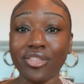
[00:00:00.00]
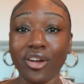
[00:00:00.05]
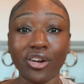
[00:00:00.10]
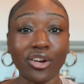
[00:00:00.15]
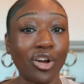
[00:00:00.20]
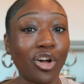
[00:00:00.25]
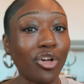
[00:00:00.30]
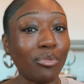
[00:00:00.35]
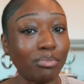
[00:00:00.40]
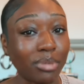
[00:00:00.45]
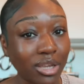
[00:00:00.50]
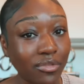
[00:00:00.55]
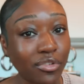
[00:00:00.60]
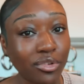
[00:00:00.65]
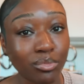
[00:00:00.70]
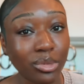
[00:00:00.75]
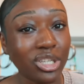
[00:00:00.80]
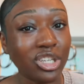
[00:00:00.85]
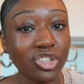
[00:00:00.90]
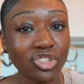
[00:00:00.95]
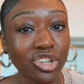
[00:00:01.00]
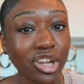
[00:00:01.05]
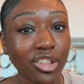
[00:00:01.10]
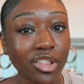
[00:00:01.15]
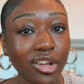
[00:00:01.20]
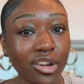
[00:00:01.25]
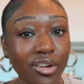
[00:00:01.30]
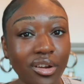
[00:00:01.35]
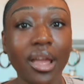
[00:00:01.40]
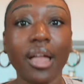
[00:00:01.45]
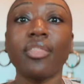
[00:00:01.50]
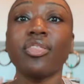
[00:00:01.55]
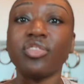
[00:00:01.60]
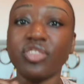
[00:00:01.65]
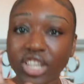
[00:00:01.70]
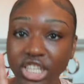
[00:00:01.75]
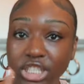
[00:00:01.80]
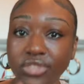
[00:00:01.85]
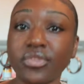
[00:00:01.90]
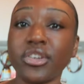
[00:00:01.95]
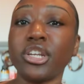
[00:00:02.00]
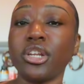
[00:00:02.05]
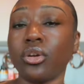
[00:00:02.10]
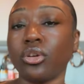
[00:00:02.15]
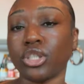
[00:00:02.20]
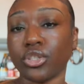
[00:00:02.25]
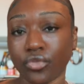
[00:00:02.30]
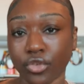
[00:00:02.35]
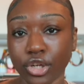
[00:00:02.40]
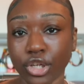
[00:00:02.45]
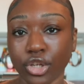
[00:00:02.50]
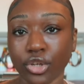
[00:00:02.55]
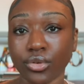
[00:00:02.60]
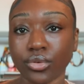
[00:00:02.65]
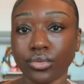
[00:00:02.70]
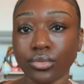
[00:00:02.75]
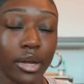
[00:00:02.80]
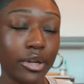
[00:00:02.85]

are all beefing with each other, this video is for you.